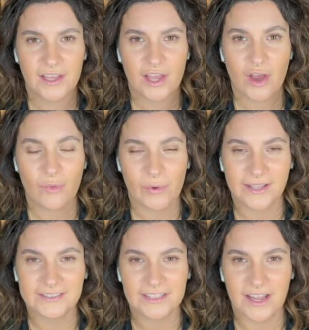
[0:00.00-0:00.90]
a winged
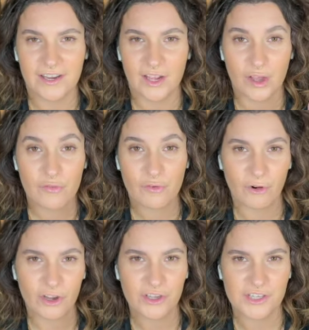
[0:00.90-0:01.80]
liner for a
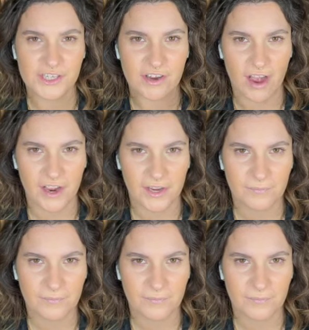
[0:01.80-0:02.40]
hooded eye.